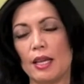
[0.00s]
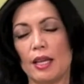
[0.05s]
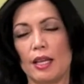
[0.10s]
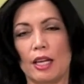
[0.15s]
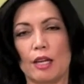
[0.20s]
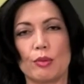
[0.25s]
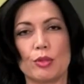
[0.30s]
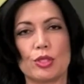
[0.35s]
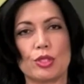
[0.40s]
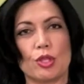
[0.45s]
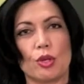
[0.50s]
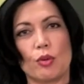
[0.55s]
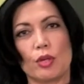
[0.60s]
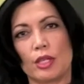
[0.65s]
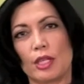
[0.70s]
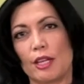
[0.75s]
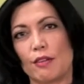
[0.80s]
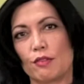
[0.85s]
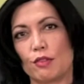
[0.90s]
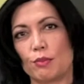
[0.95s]
and I was so
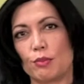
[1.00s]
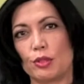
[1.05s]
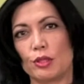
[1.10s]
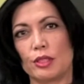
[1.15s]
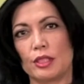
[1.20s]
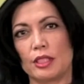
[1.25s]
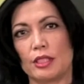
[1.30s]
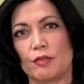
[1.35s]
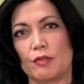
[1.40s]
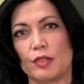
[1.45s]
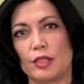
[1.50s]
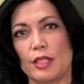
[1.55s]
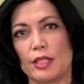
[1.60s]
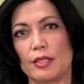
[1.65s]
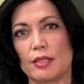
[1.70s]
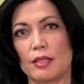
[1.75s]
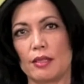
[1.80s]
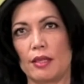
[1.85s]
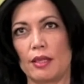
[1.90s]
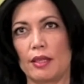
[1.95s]
uncomfortable and different
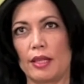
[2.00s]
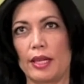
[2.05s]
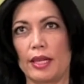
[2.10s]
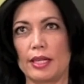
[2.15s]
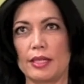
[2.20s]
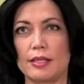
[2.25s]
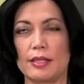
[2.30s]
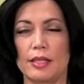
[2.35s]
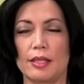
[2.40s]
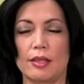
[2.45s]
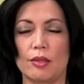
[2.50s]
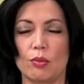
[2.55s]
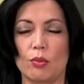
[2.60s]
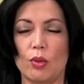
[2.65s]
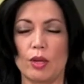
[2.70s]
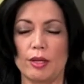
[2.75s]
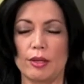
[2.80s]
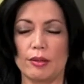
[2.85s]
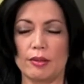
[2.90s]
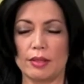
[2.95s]
things, like I said, the
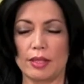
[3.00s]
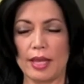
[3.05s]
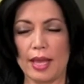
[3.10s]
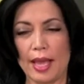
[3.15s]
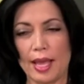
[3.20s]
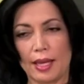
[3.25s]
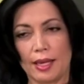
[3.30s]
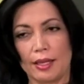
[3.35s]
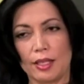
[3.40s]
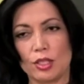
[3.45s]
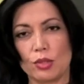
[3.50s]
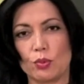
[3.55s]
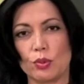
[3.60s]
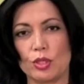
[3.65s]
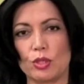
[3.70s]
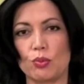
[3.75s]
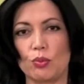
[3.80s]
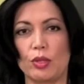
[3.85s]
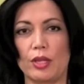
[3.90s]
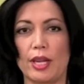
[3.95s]
one catalyst
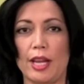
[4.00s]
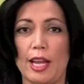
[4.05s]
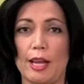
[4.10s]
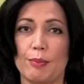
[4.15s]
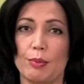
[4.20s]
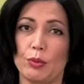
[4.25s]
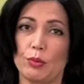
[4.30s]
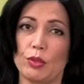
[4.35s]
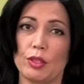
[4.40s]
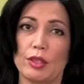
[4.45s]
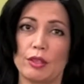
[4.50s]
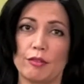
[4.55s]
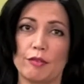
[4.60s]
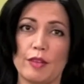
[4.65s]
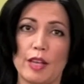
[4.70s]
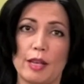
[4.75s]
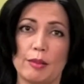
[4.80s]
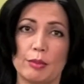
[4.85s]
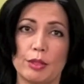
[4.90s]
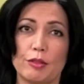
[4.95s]
was what happened with the
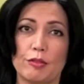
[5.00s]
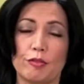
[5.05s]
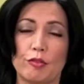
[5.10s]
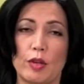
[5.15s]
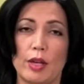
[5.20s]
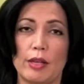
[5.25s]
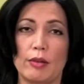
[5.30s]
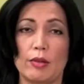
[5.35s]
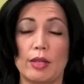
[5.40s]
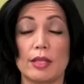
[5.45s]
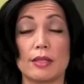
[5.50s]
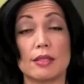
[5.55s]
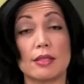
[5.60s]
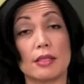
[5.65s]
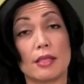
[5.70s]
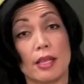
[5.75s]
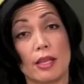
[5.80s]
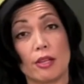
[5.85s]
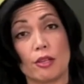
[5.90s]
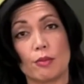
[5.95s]
family friend that
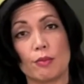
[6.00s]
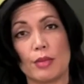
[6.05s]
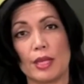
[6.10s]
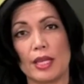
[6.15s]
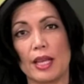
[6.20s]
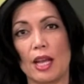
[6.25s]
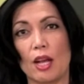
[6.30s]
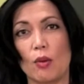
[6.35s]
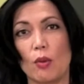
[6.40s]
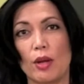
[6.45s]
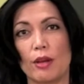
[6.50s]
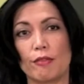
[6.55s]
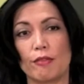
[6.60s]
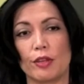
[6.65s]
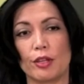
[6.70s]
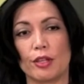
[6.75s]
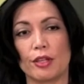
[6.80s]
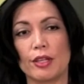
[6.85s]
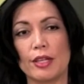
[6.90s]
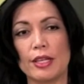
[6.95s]
scared me.
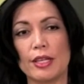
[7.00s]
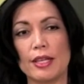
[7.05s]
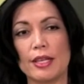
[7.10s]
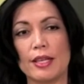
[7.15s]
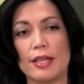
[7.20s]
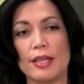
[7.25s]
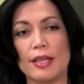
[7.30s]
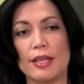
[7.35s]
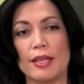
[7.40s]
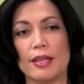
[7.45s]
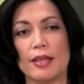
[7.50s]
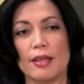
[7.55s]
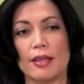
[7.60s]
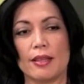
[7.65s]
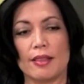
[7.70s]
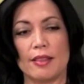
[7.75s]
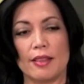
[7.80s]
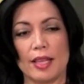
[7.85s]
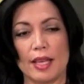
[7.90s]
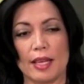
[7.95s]
However,
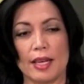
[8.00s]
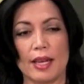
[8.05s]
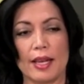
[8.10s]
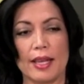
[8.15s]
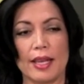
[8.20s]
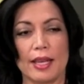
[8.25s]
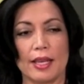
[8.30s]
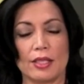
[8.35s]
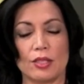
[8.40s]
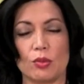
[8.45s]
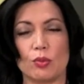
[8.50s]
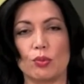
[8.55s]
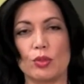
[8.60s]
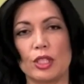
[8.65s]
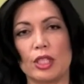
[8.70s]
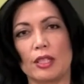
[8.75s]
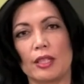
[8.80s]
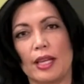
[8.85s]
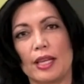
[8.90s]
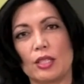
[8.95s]
then I had to
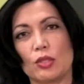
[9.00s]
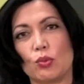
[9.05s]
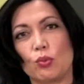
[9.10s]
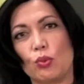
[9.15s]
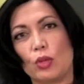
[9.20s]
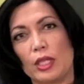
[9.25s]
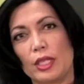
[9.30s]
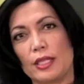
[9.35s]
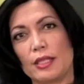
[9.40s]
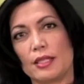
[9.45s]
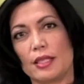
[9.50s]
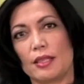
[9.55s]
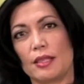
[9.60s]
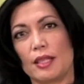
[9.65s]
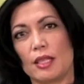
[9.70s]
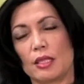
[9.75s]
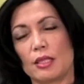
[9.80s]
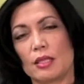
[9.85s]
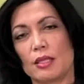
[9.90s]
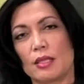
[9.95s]
realize, what is it
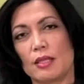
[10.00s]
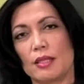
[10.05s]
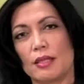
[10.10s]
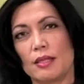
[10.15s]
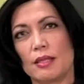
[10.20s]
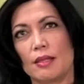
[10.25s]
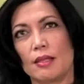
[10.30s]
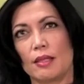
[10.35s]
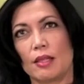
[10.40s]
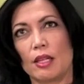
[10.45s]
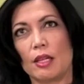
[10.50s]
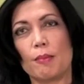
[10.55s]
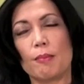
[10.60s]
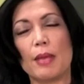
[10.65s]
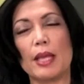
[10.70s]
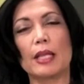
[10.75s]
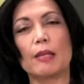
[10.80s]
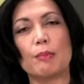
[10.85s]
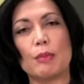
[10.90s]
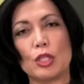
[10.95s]
that's going to
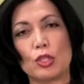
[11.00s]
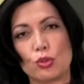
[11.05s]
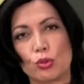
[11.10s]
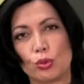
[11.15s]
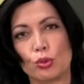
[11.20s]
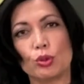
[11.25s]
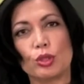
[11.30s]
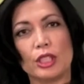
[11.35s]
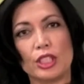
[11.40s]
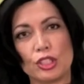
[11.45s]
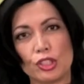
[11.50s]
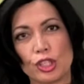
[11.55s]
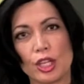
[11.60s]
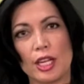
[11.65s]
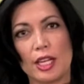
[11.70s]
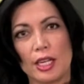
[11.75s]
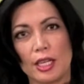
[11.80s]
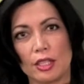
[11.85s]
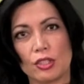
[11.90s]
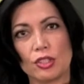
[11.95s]
make me truly
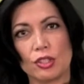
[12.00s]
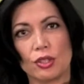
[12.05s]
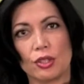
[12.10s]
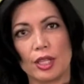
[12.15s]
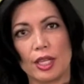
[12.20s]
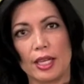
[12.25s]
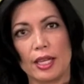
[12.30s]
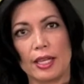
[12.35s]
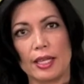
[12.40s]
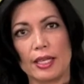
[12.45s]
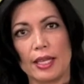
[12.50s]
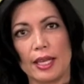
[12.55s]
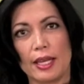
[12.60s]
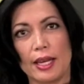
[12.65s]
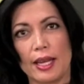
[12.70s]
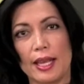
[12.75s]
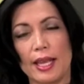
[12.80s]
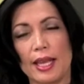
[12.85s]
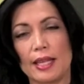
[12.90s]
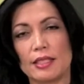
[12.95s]
change, okay?
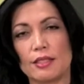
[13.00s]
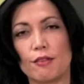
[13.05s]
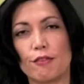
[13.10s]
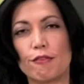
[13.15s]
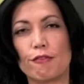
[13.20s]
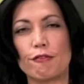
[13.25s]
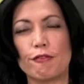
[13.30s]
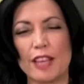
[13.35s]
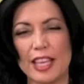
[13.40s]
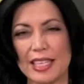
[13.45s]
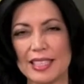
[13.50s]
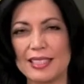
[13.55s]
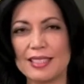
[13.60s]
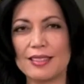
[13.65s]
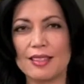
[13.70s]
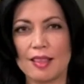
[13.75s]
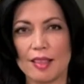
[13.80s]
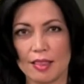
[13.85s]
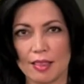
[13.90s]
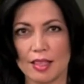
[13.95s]
And I had to
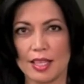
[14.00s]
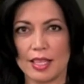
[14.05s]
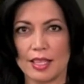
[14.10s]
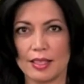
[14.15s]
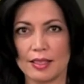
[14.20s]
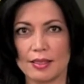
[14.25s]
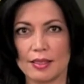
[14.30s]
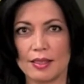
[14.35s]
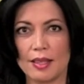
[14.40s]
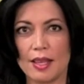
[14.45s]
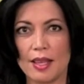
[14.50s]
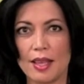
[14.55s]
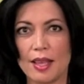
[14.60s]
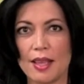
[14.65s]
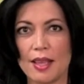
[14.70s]
face the things